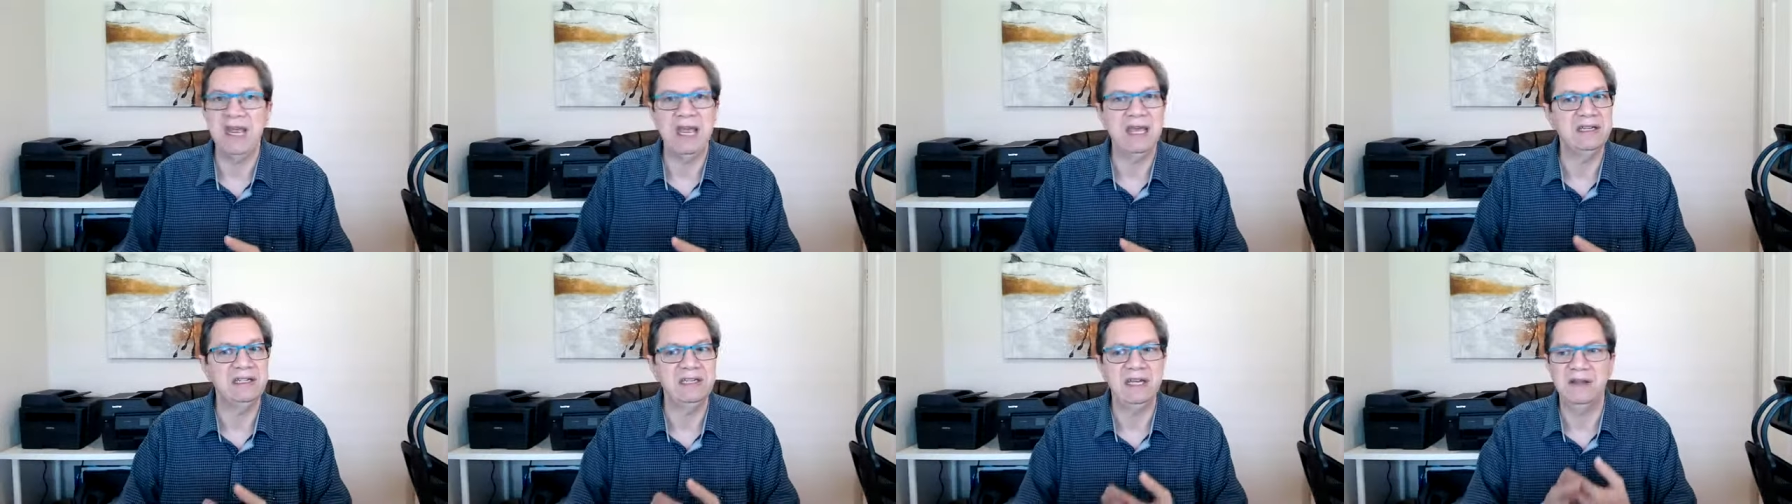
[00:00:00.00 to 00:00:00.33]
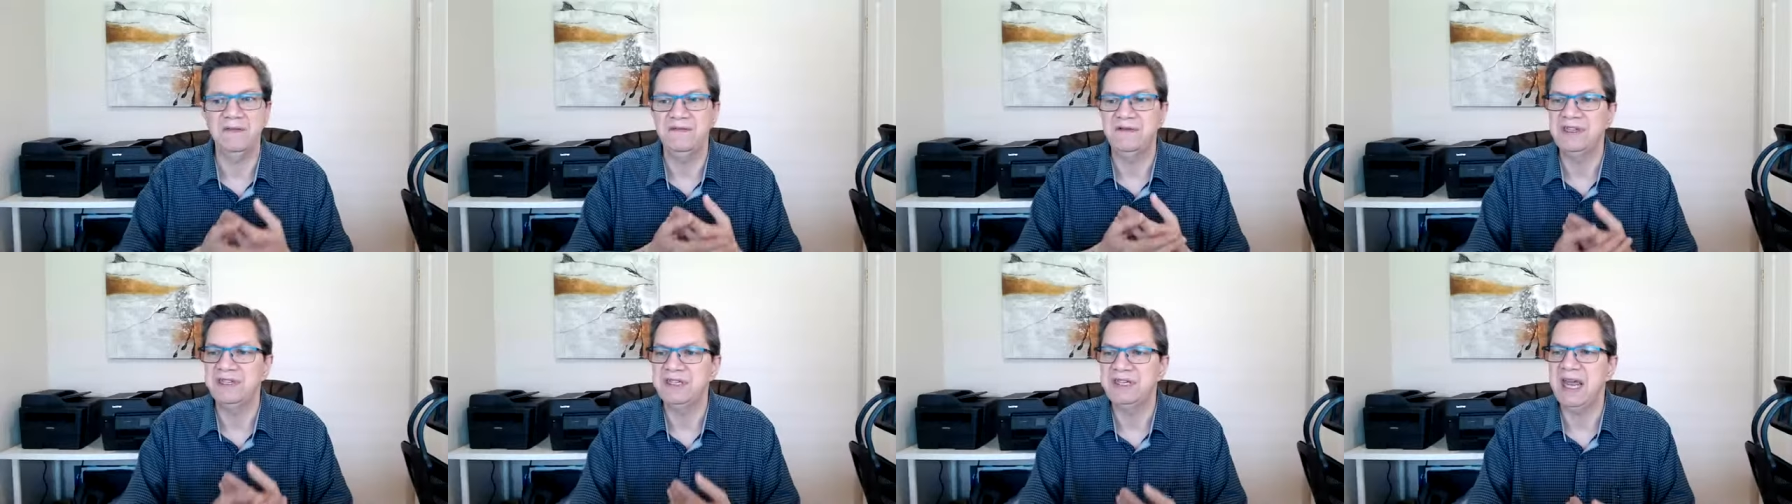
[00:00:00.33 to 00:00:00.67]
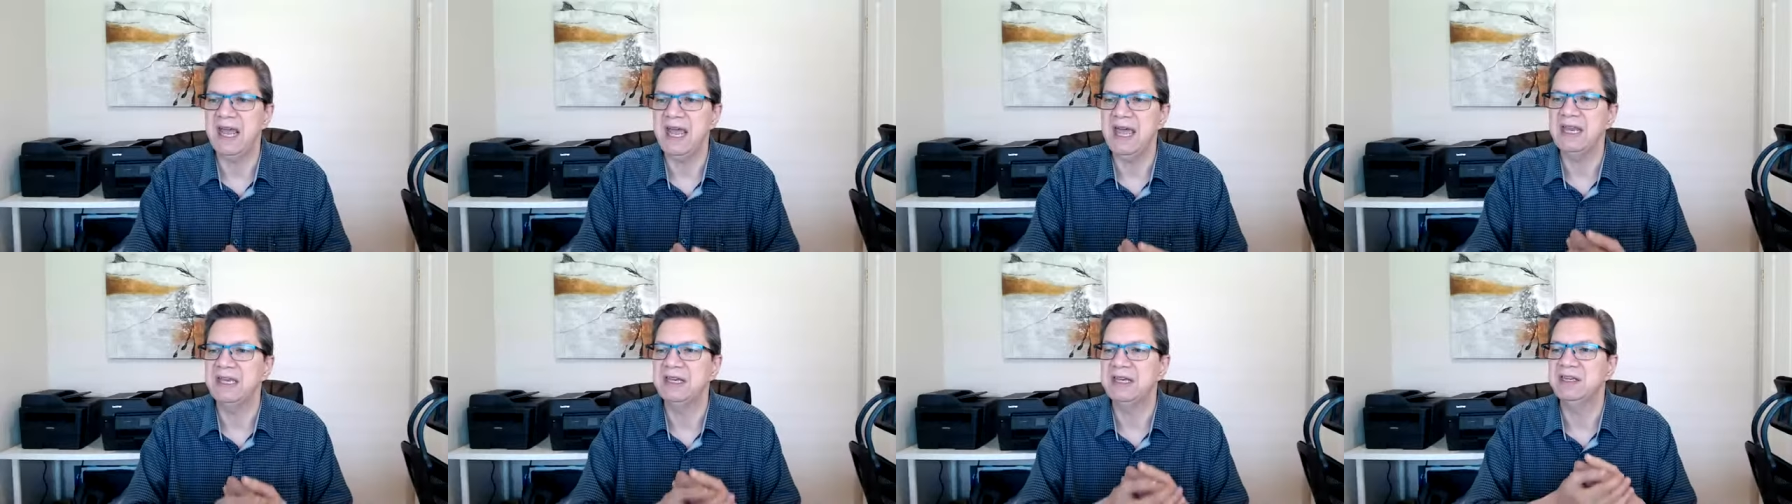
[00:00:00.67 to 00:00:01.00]
as I've
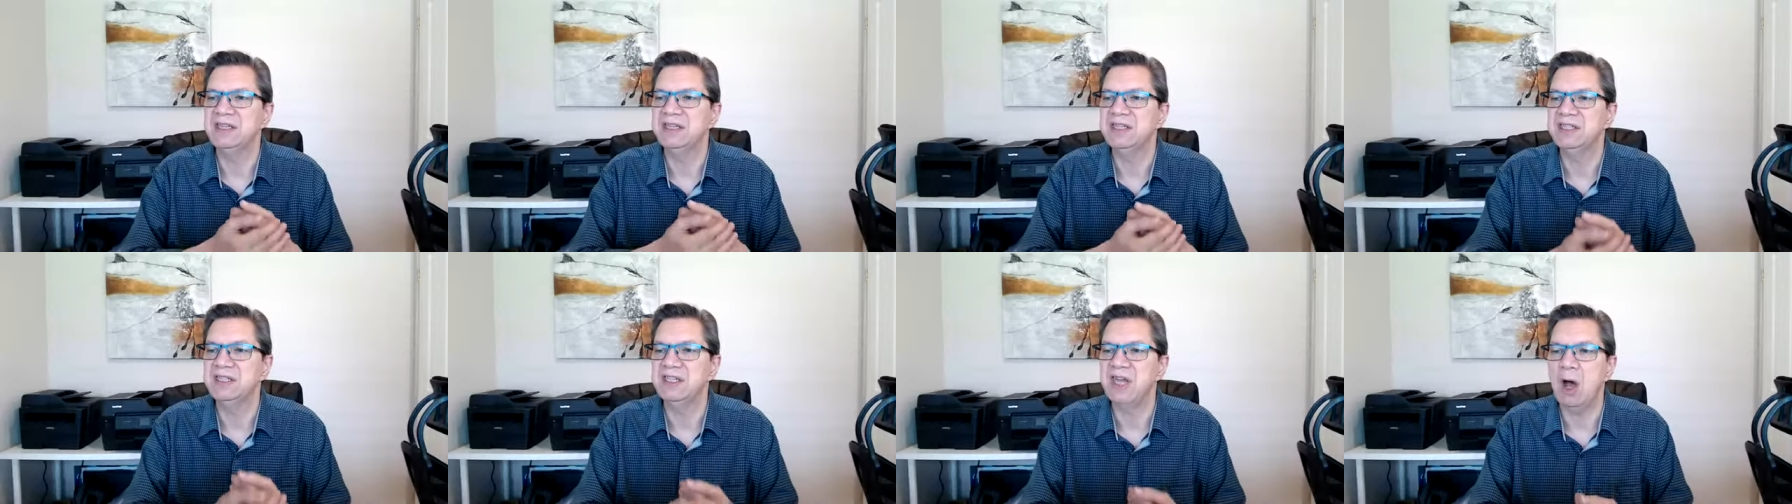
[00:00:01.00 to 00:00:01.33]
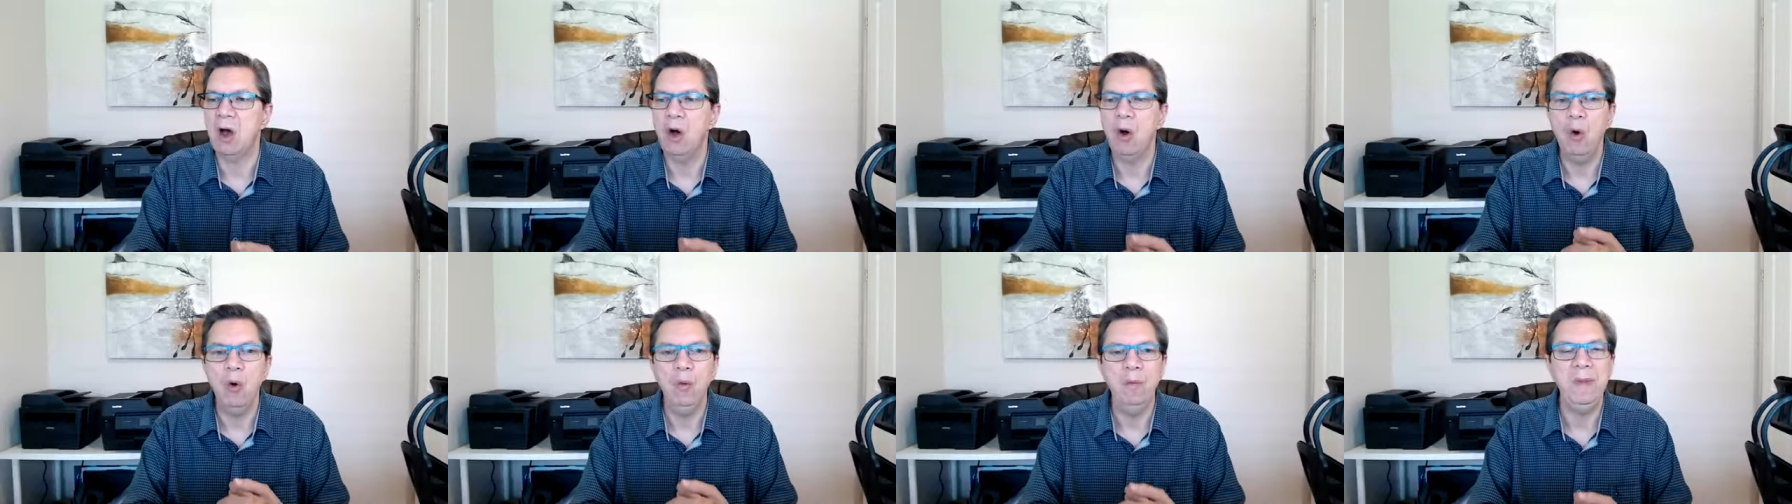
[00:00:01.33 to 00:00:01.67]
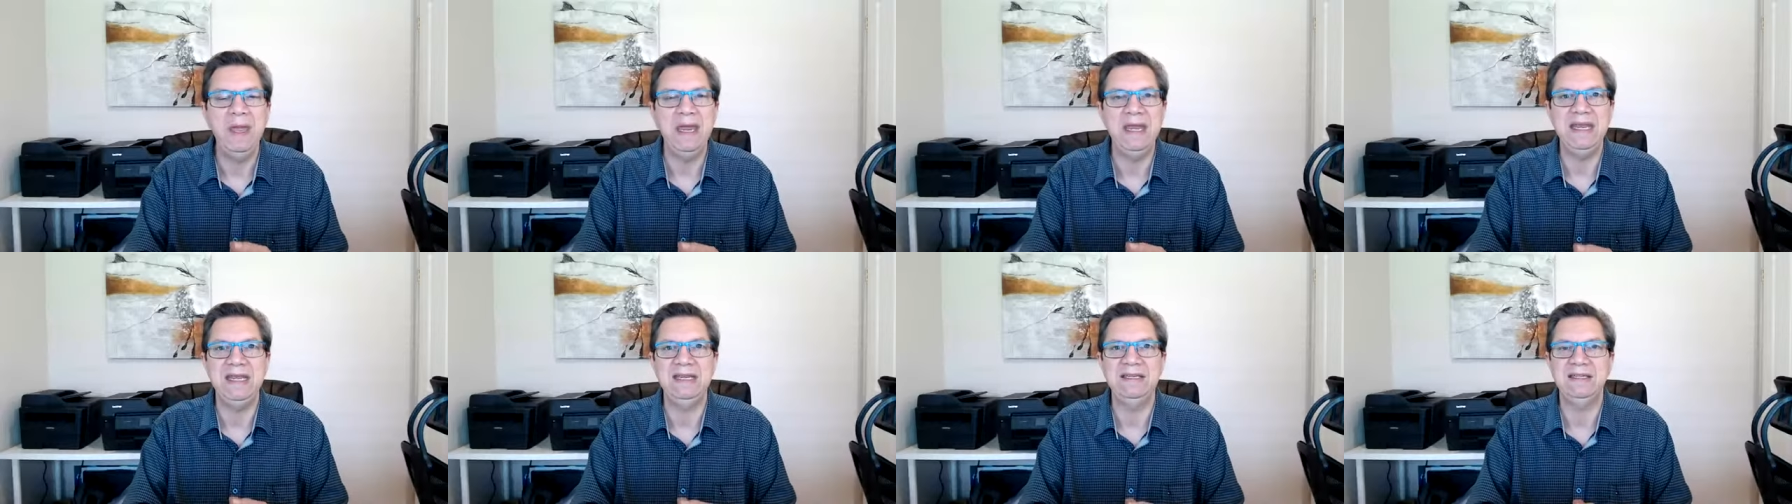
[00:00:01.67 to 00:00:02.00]
said so
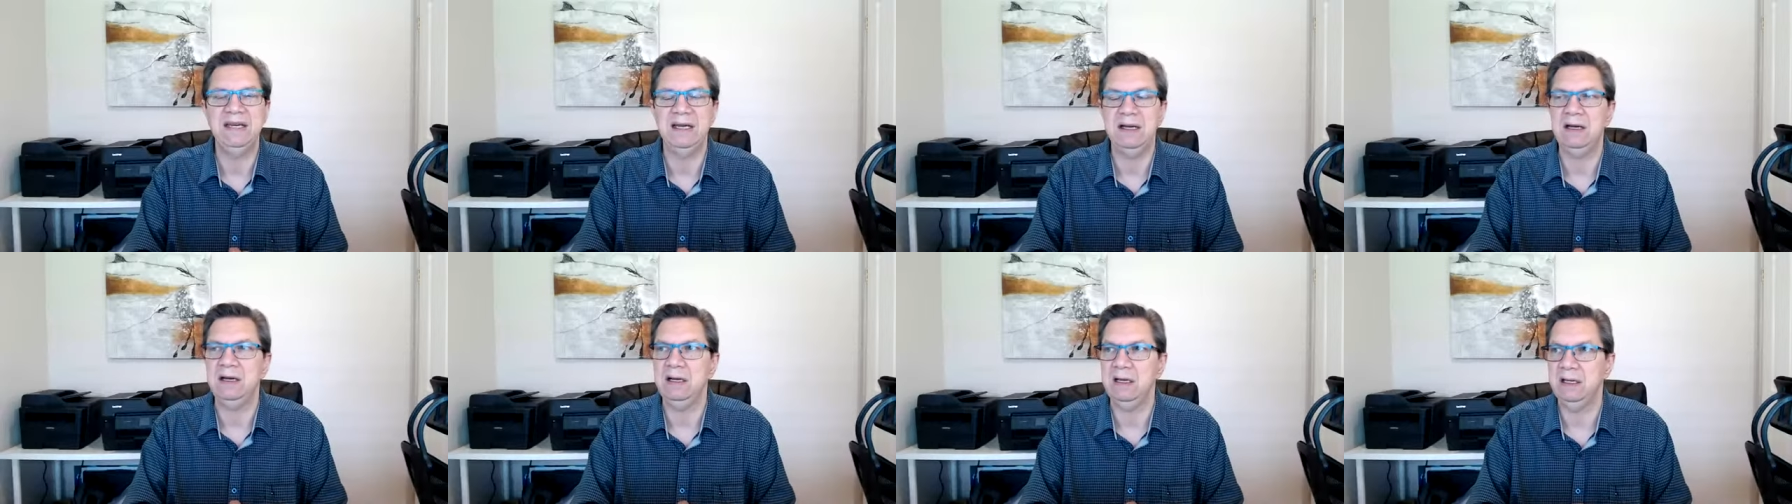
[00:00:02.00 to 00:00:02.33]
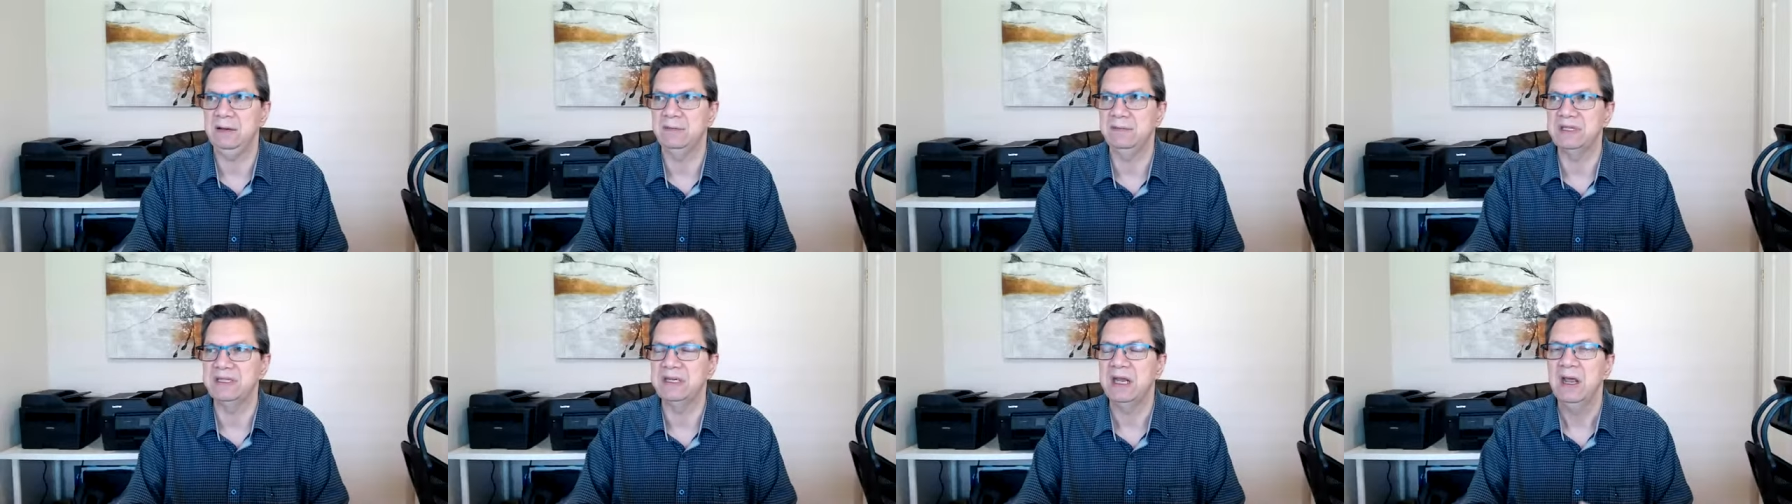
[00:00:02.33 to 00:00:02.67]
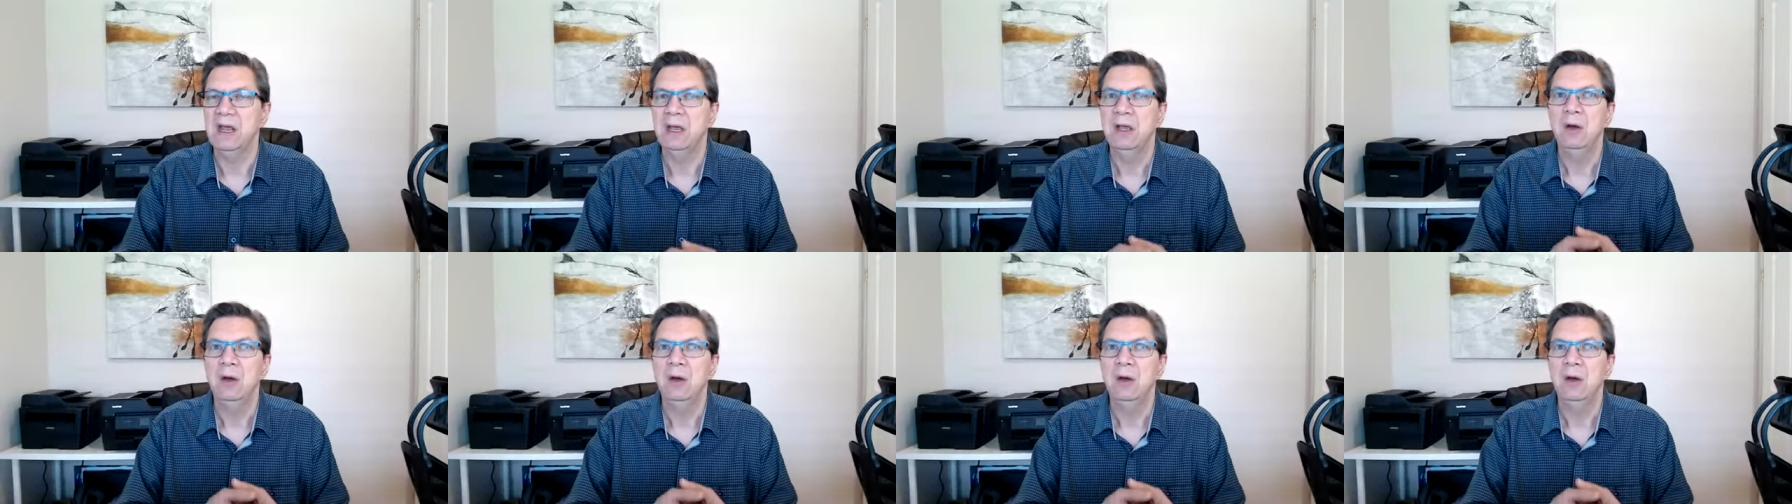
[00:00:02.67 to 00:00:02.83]
many times.